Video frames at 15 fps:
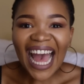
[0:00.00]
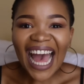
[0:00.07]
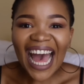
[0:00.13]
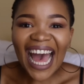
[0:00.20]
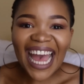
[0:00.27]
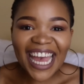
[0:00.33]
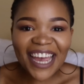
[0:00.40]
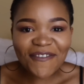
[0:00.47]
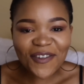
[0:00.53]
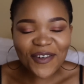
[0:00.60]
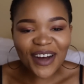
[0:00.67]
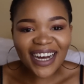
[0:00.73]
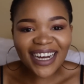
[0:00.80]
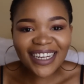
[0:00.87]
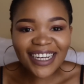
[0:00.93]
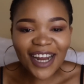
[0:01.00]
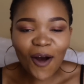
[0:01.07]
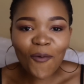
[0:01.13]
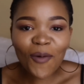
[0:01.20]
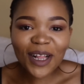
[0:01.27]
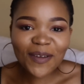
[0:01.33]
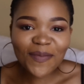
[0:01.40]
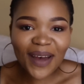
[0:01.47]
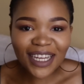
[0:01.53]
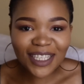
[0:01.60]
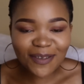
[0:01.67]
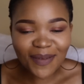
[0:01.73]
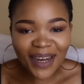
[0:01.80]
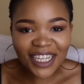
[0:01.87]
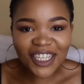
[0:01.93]
Hi everyone, welcome back
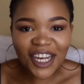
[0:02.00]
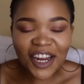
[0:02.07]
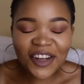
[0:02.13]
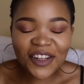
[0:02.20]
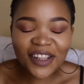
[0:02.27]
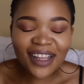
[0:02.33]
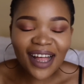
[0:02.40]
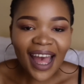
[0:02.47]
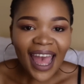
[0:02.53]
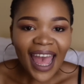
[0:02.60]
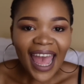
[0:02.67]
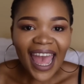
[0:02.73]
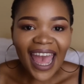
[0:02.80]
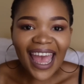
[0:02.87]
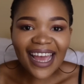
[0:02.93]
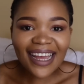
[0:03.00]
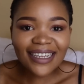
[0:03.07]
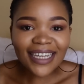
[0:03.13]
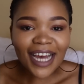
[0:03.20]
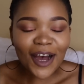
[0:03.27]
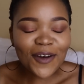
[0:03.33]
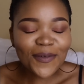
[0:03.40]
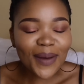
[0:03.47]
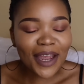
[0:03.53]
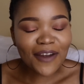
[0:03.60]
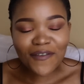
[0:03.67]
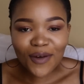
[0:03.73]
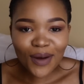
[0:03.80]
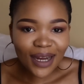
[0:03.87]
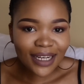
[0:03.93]
to my channel and I hope
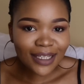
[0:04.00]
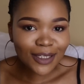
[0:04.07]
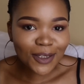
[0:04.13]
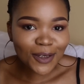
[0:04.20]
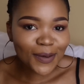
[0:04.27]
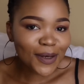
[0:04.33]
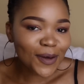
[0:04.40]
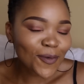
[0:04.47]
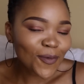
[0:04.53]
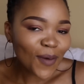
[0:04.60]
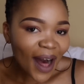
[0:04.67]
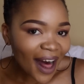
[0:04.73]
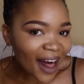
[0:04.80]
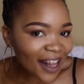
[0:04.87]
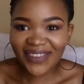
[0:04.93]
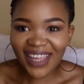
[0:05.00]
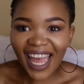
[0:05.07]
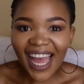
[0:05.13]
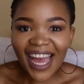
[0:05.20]
everyone is doing well.